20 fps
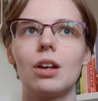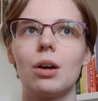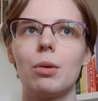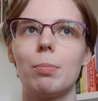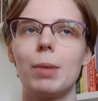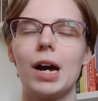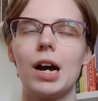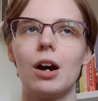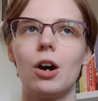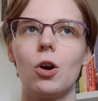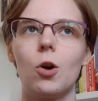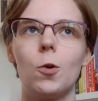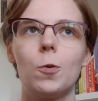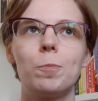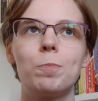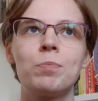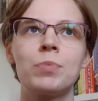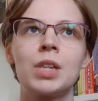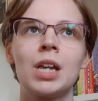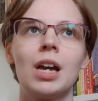about
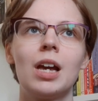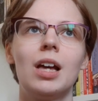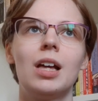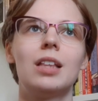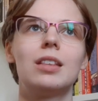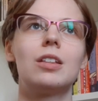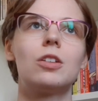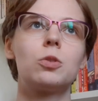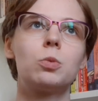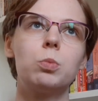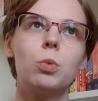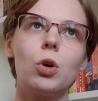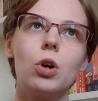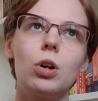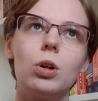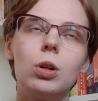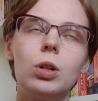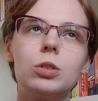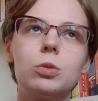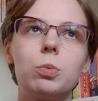this
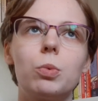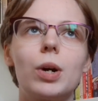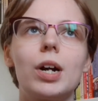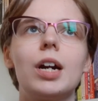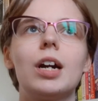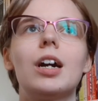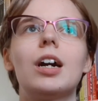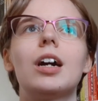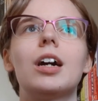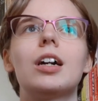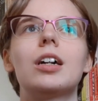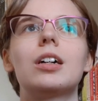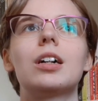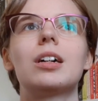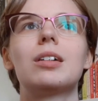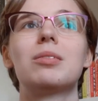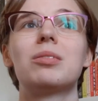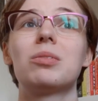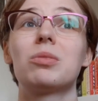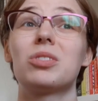world where,
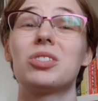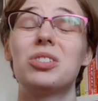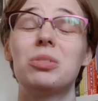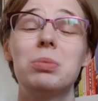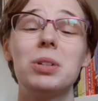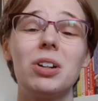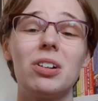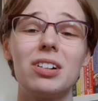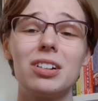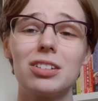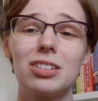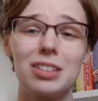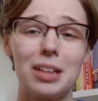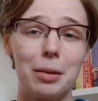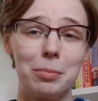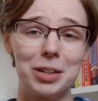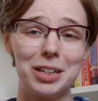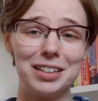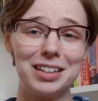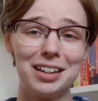to be honest, I
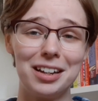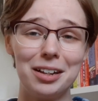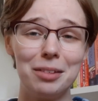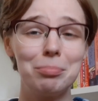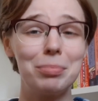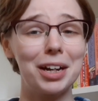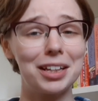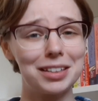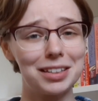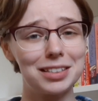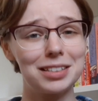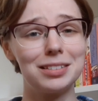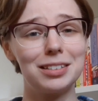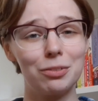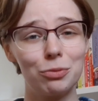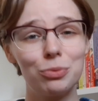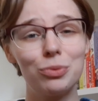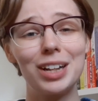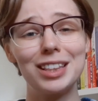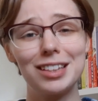mean,
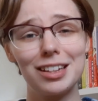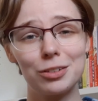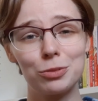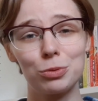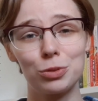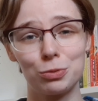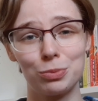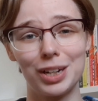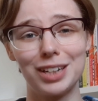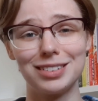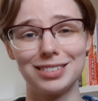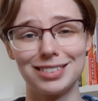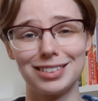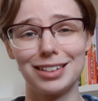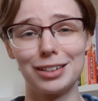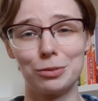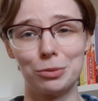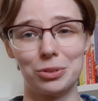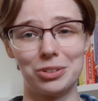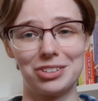when this was written,
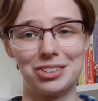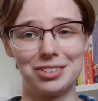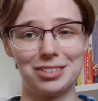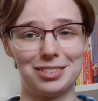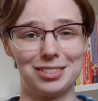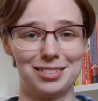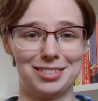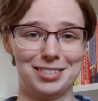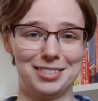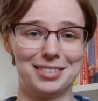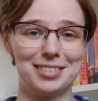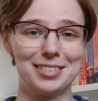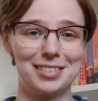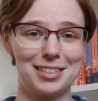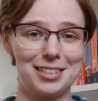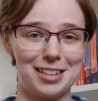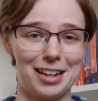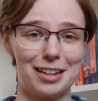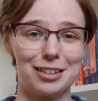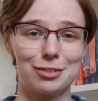this was
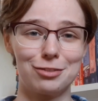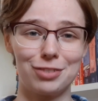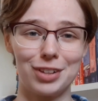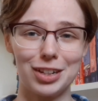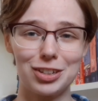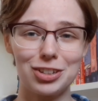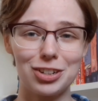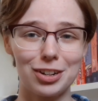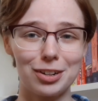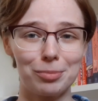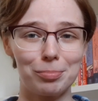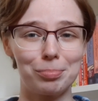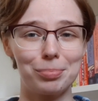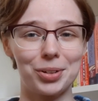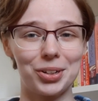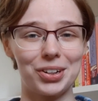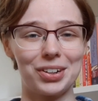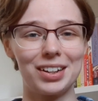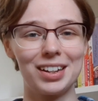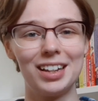science fiction,
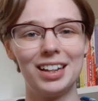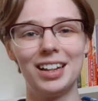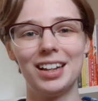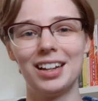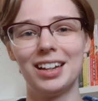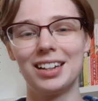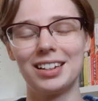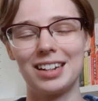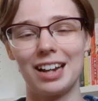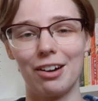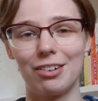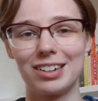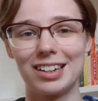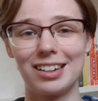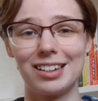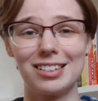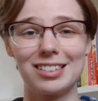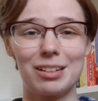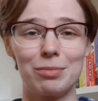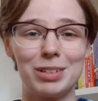but
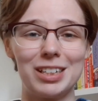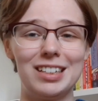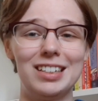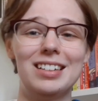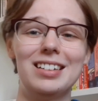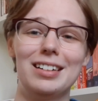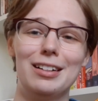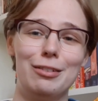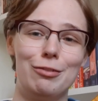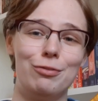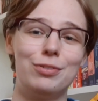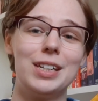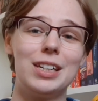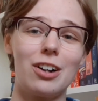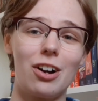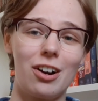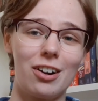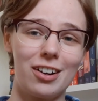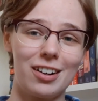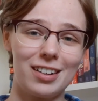nowadays, I mean,
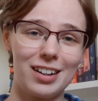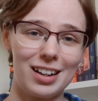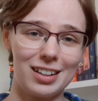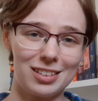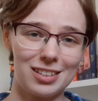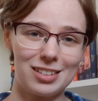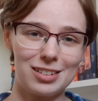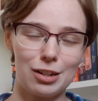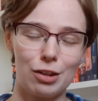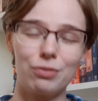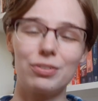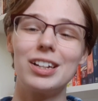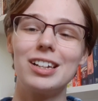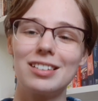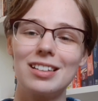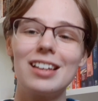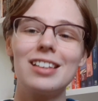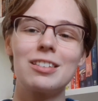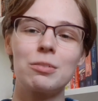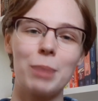VR and stuff.
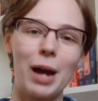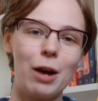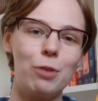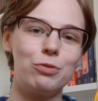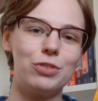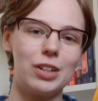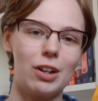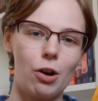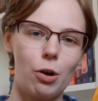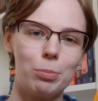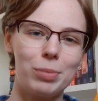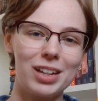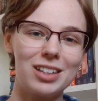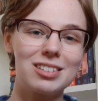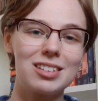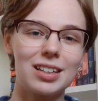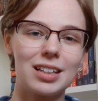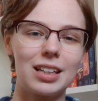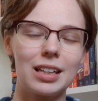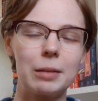It's about VR,
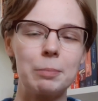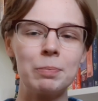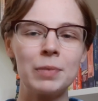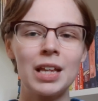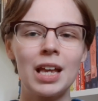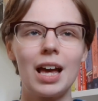basically.